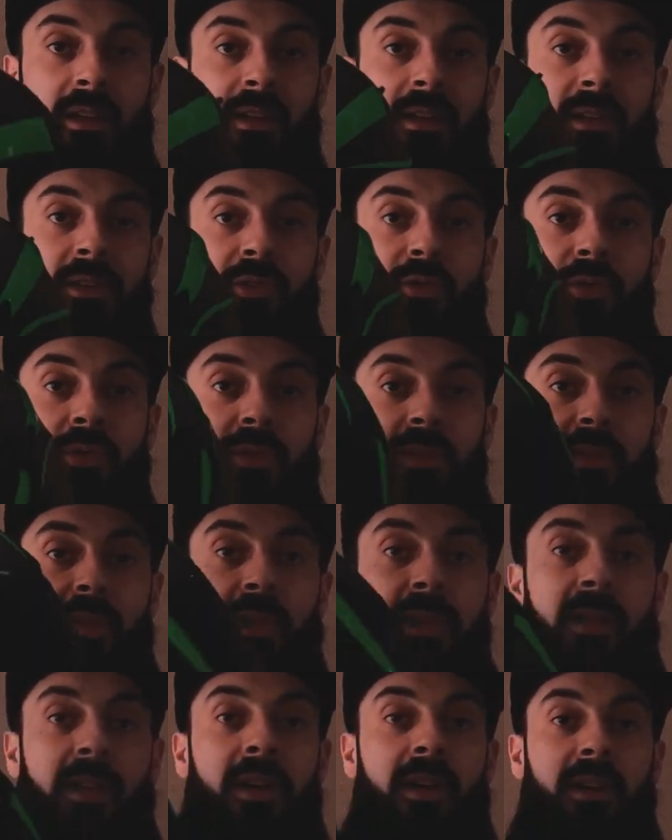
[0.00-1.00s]
into a
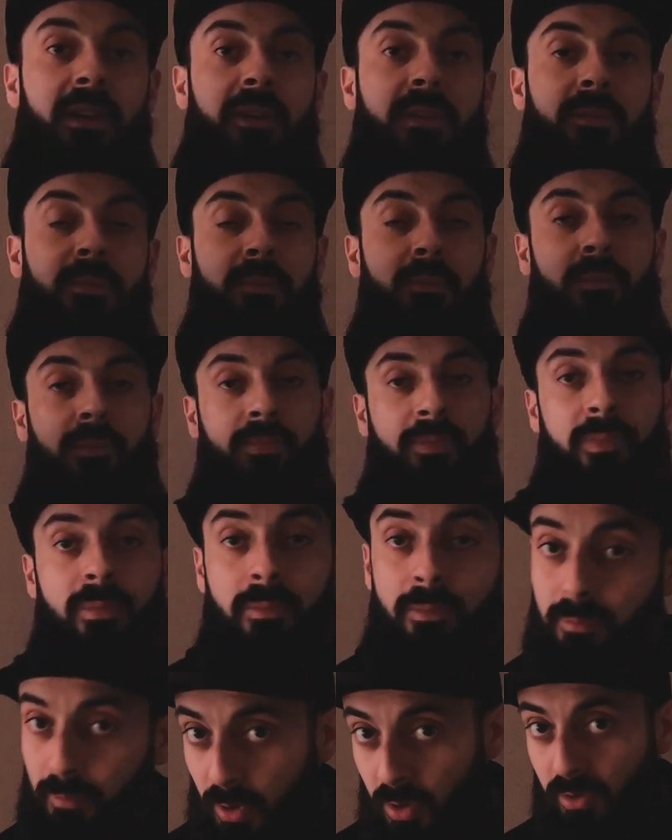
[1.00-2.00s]
dedicated
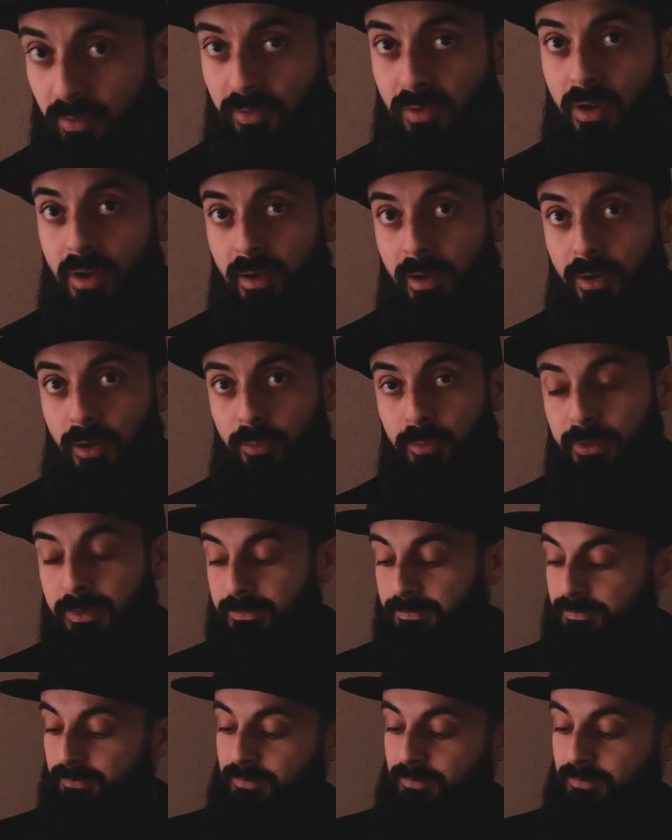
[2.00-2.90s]
Motovlog helmet